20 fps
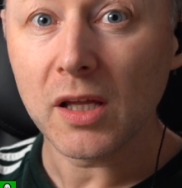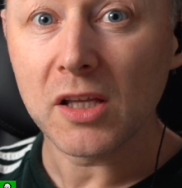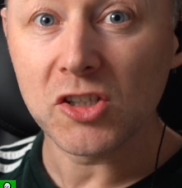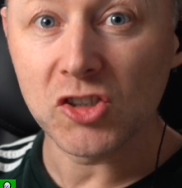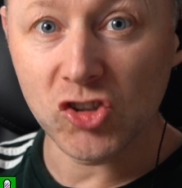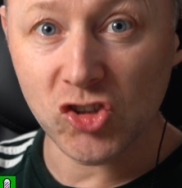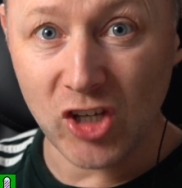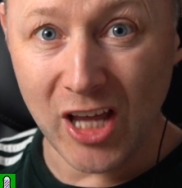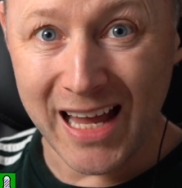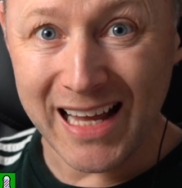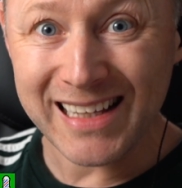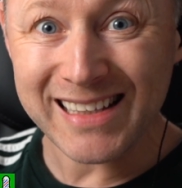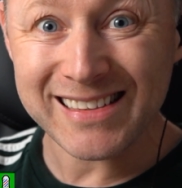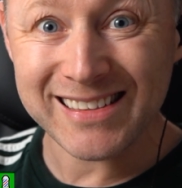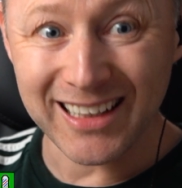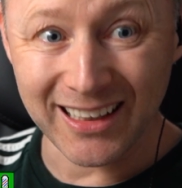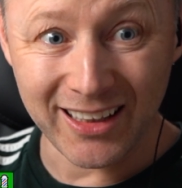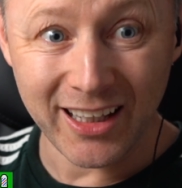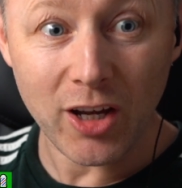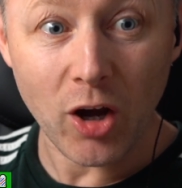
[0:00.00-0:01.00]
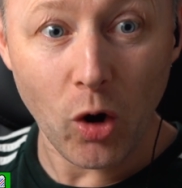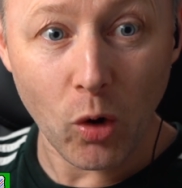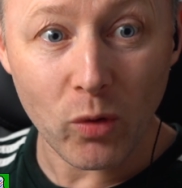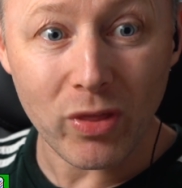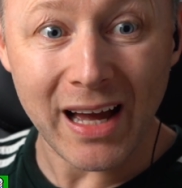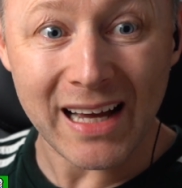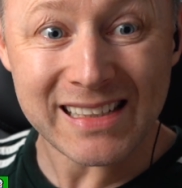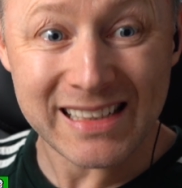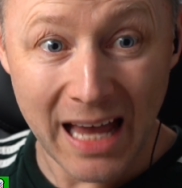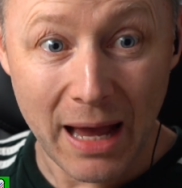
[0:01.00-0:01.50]
Jake Gyllenhaal,
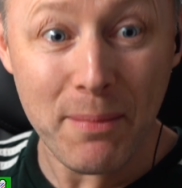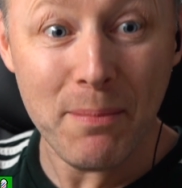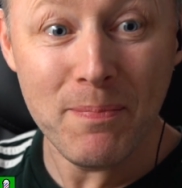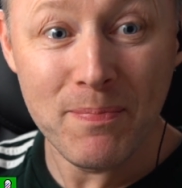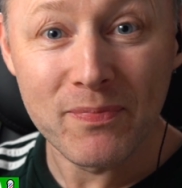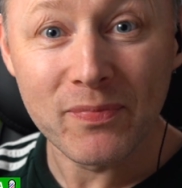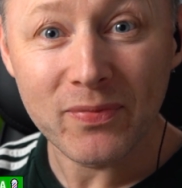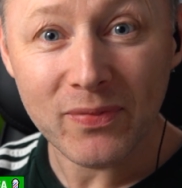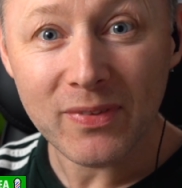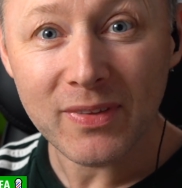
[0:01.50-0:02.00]
that's him.